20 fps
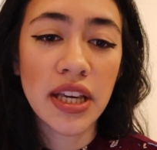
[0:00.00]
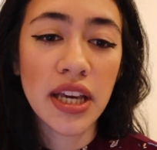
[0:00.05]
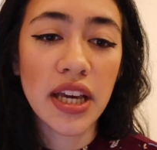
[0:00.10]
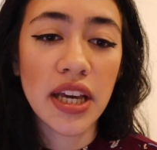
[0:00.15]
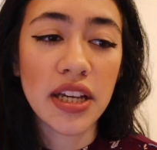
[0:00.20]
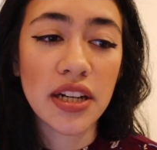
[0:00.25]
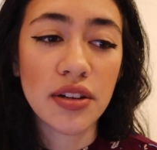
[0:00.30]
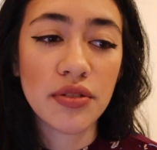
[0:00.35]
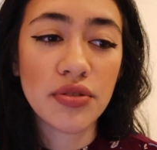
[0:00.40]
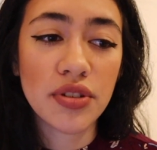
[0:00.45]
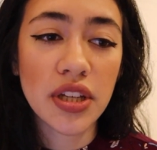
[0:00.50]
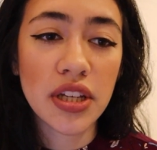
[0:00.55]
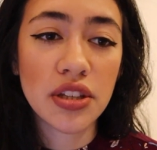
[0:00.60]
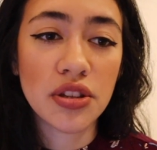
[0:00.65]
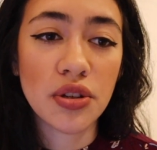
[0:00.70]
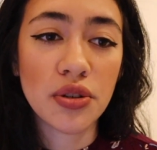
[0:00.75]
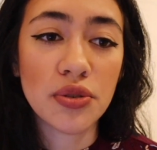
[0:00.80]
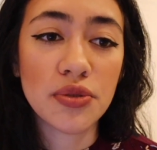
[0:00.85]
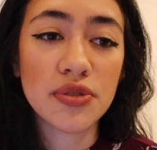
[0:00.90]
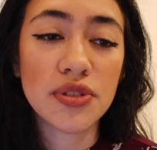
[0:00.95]
And I feel like
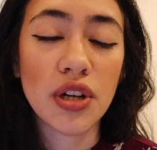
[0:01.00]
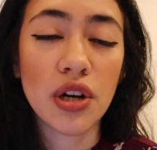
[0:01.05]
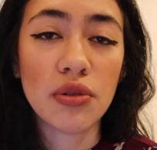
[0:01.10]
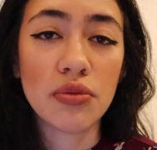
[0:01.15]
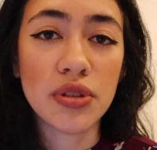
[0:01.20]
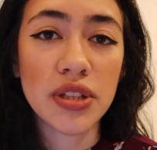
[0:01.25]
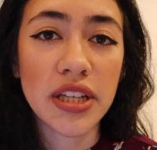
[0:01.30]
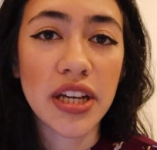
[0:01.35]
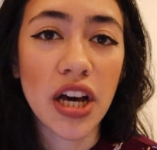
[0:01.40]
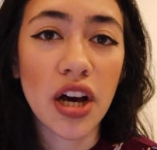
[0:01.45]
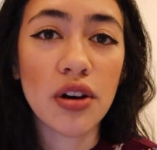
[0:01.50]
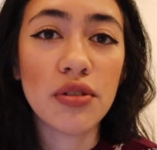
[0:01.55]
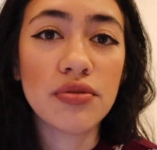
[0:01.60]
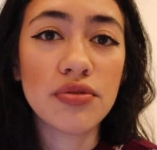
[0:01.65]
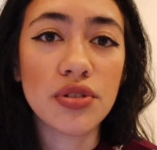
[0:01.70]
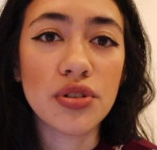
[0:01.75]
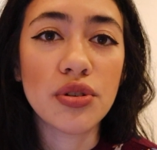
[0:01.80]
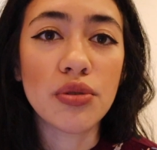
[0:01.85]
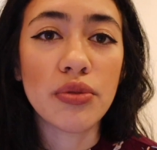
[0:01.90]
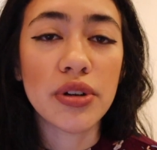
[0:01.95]
those are really
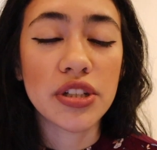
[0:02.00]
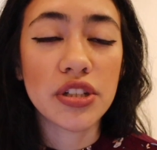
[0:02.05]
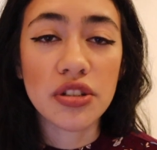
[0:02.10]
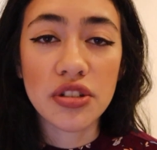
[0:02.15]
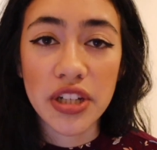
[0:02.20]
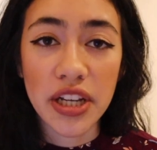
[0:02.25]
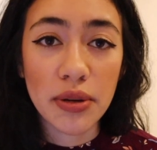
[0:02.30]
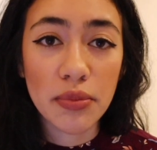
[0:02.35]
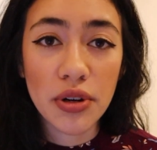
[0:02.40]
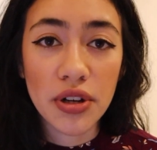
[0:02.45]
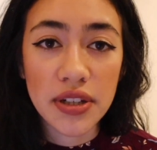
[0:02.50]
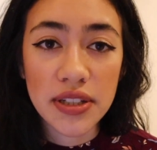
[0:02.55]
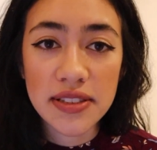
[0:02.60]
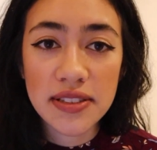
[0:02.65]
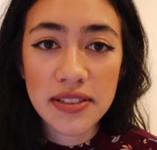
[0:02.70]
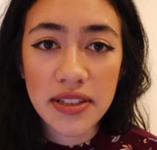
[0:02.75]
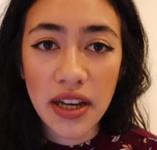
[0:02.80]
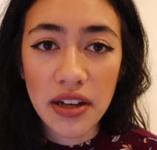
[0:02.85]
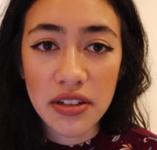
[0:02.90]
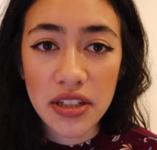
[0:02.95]
helpful when you're neighborhood
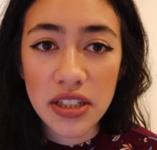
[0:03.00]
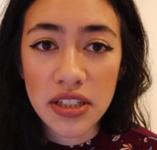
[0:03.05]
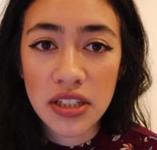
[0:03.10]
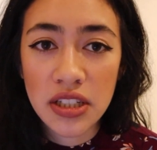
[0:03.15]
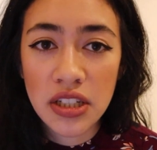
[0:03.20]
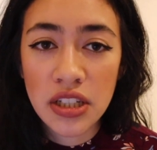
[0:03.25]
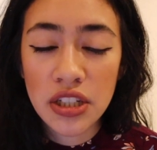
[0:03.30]
scouting.